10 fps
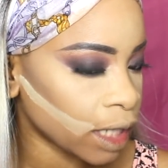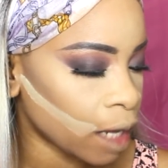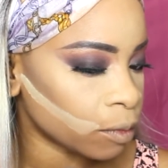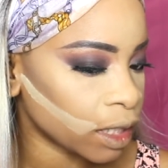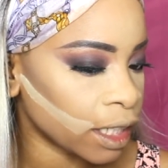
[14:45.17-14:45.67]

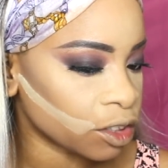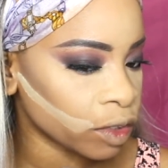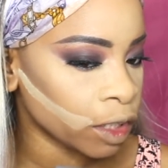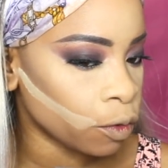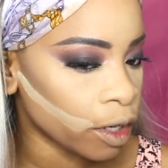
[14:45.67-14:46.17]
I'm
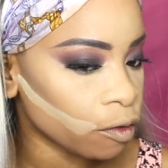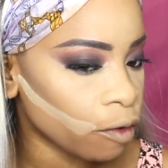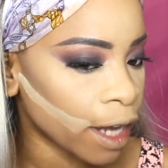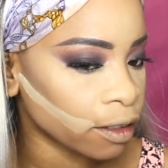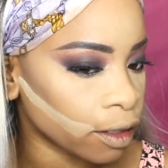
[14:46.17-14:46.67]
literally going
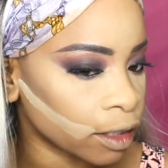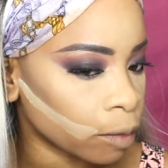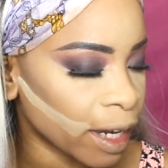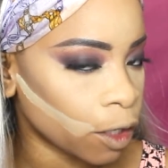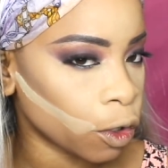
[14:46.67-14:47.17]
right under
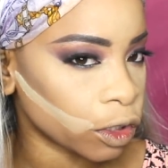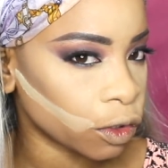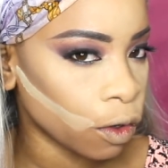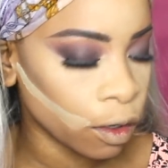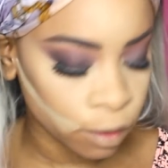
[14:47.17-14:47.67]
my
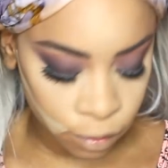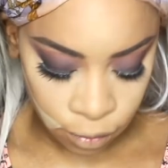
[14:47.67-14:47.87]
contour.